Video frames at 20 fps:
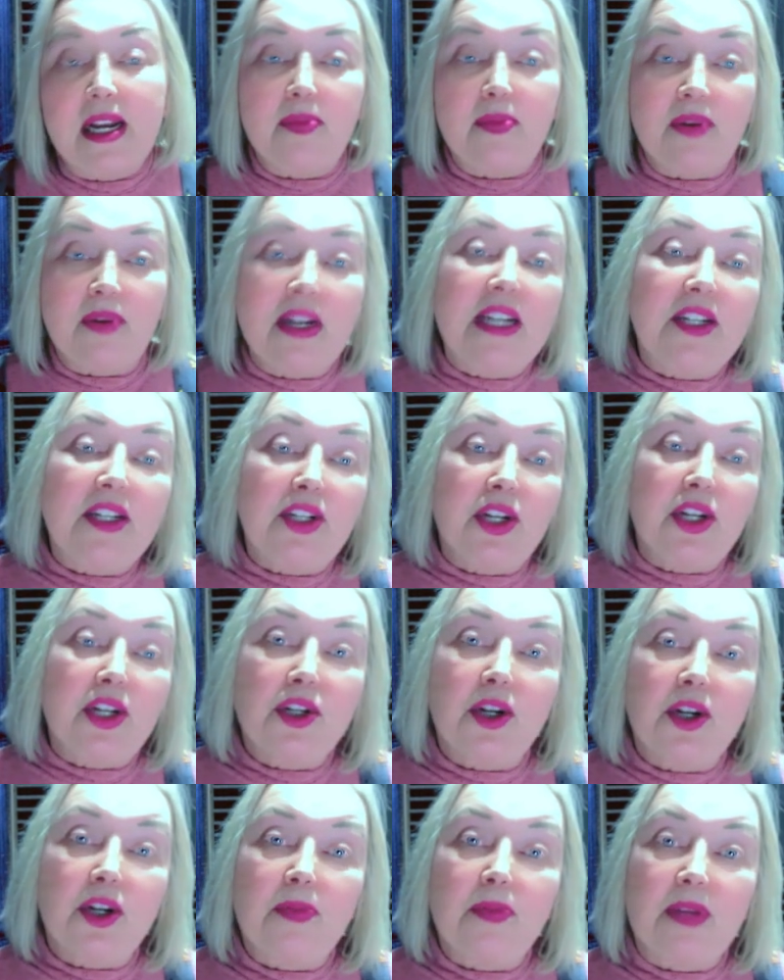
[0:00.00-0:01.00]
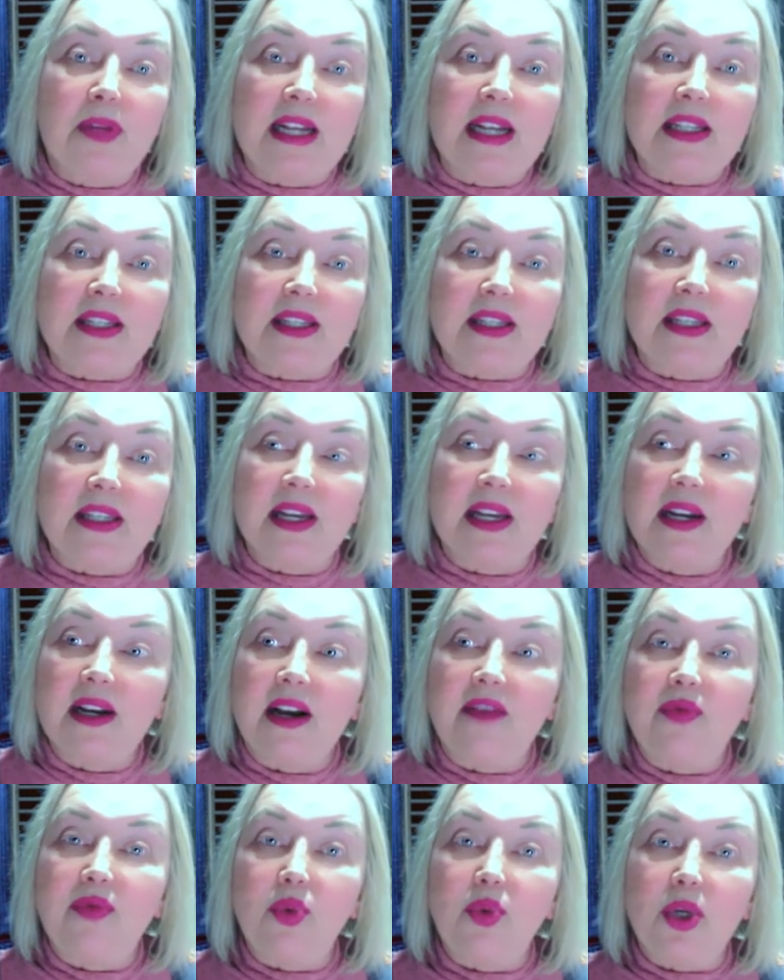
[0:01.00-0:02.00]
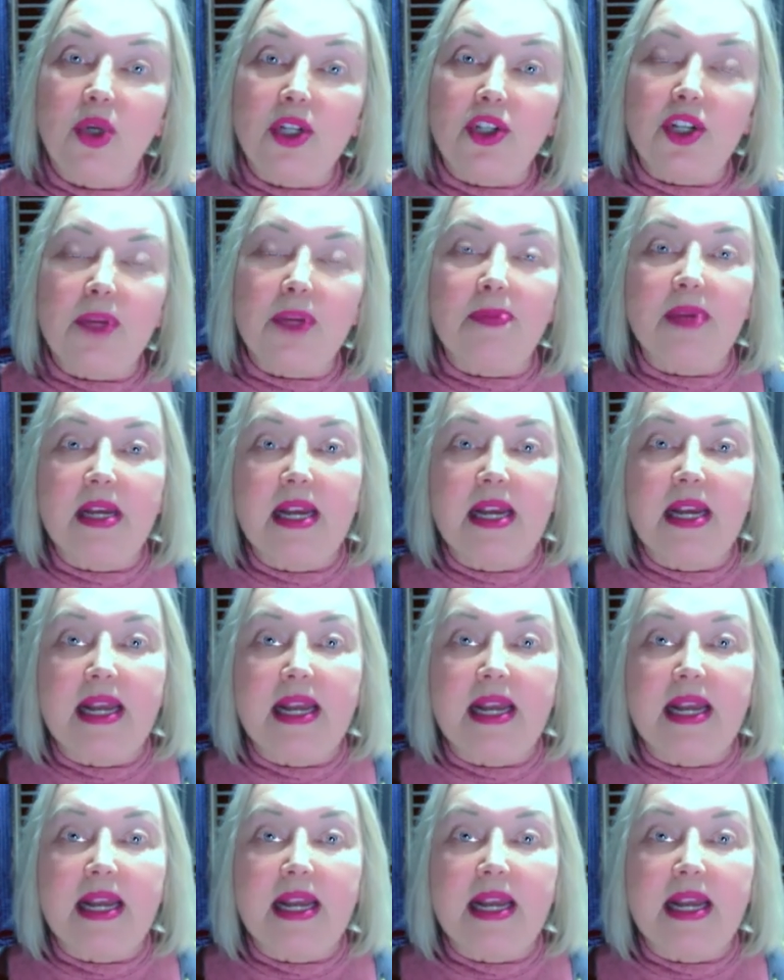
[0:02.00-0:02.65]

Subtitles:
bring it to your place of worship,